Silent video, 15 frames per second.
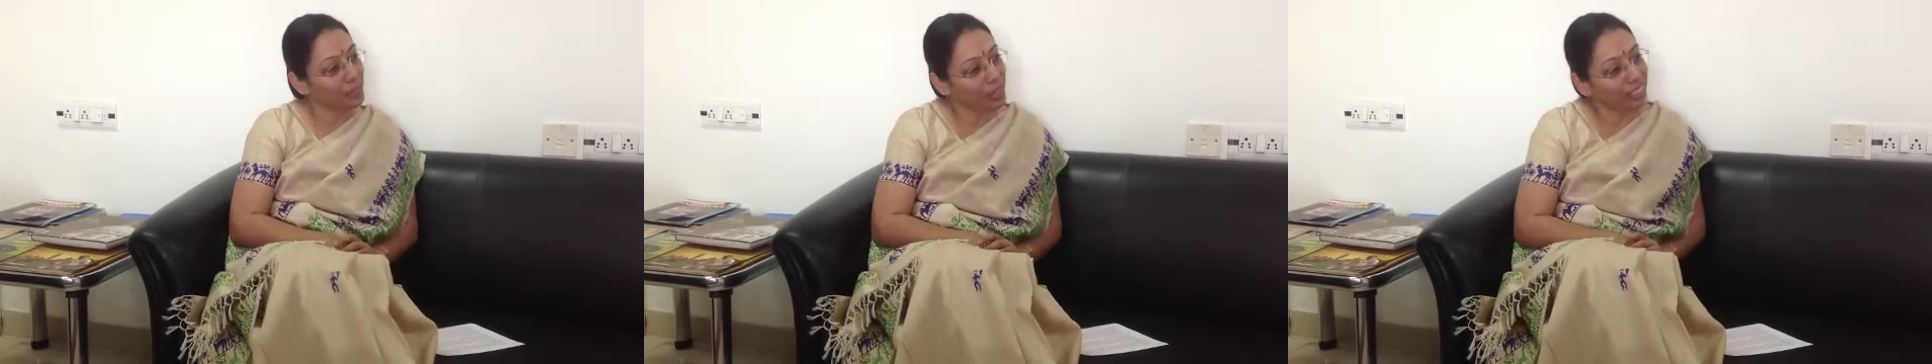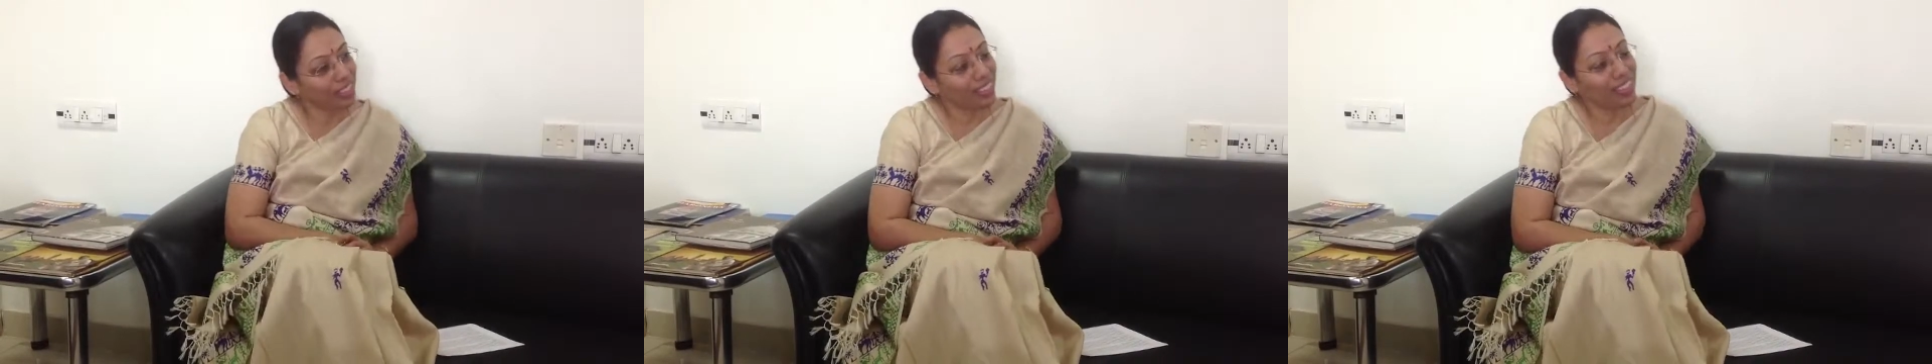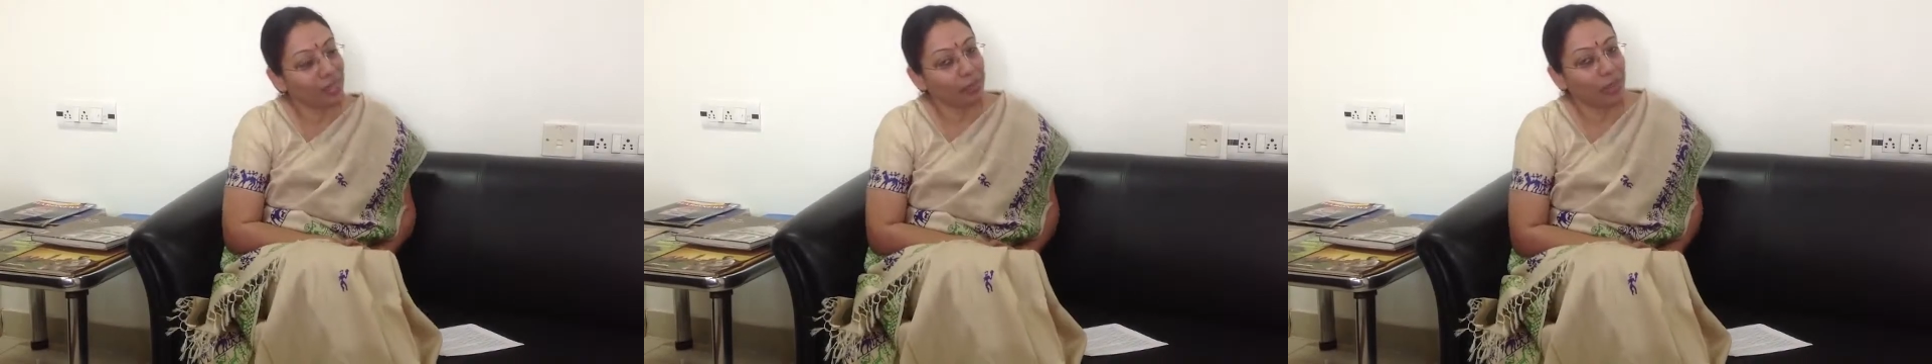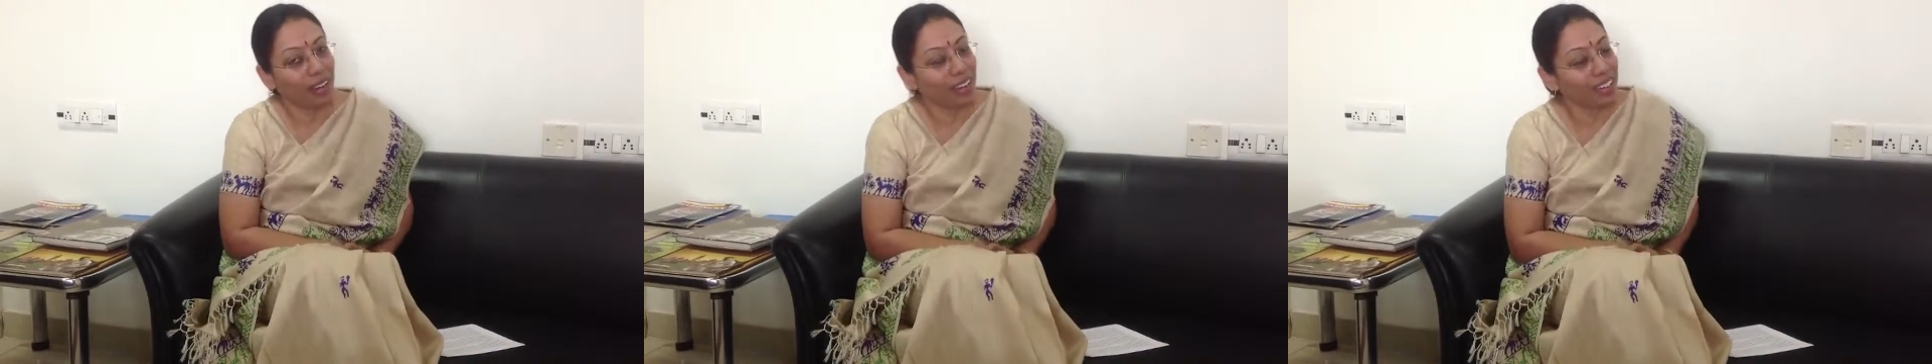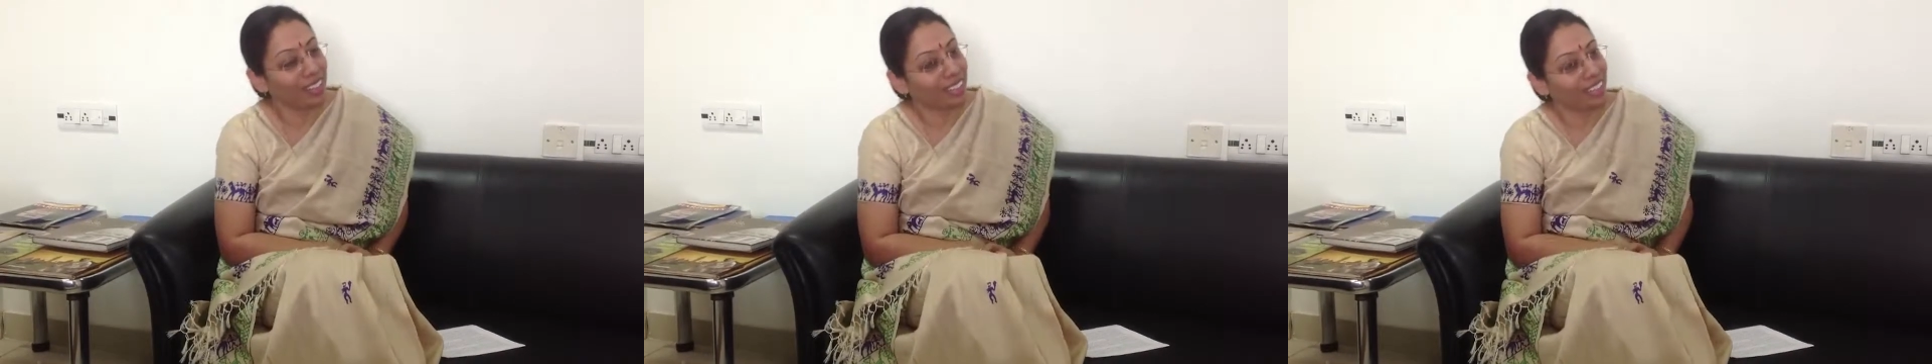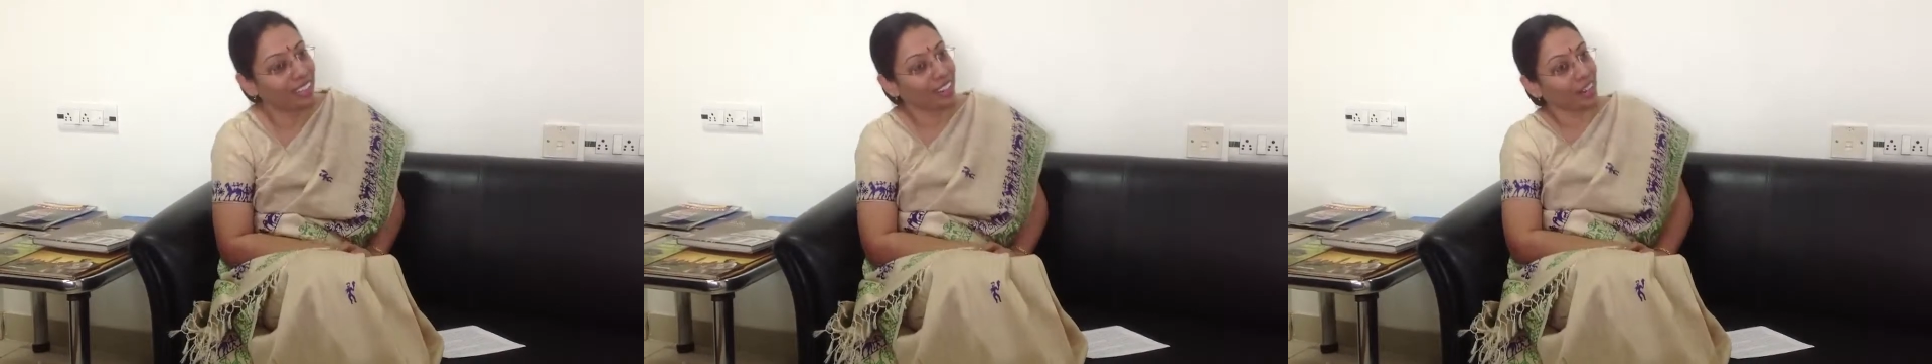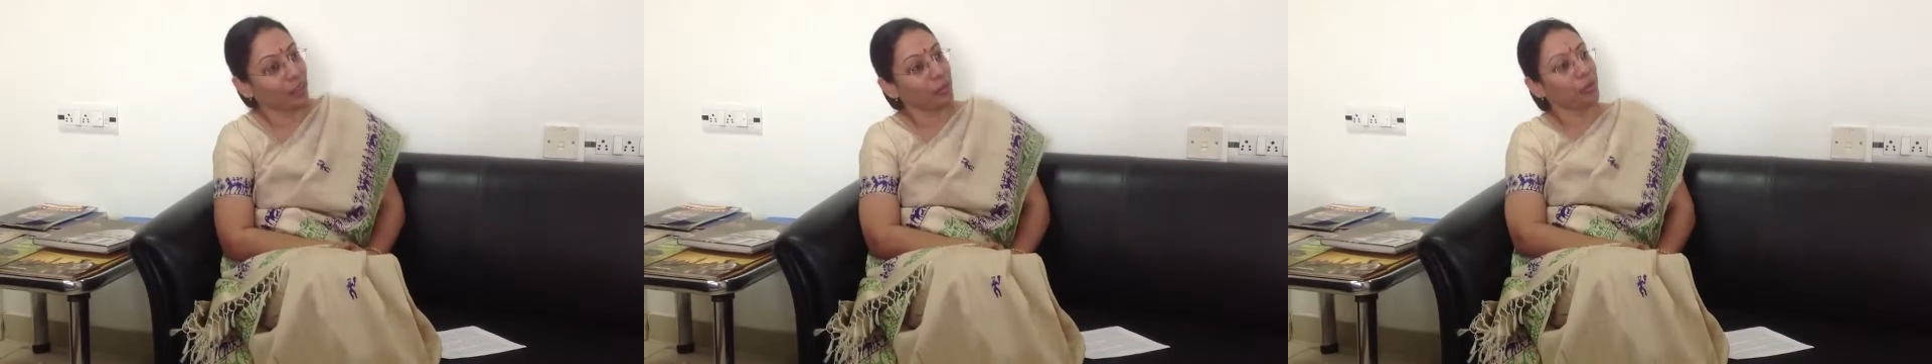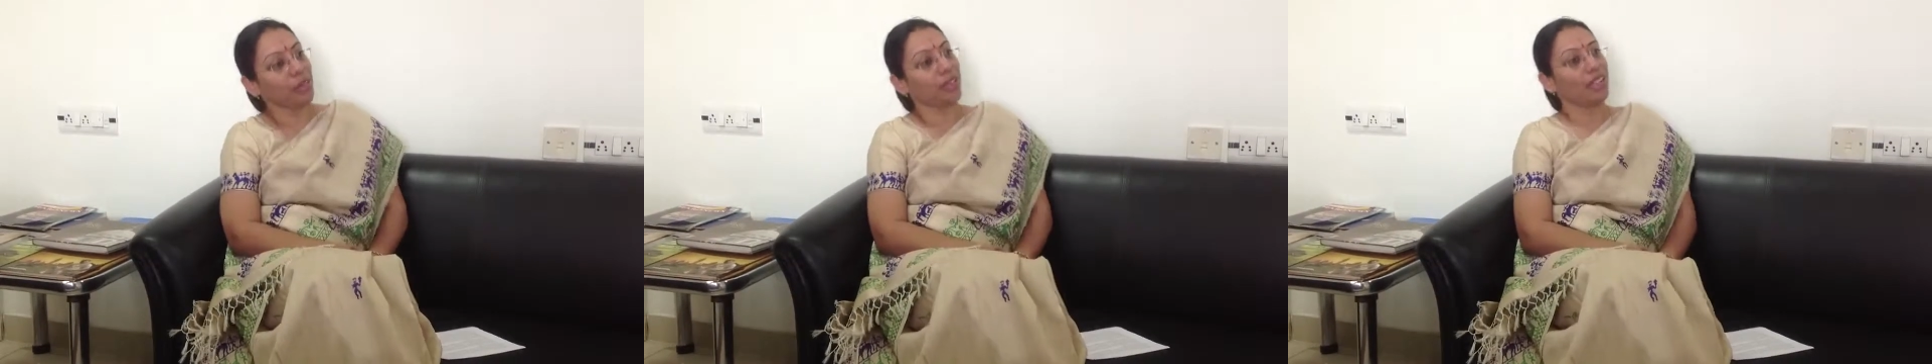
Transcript: when they are applied in the ground,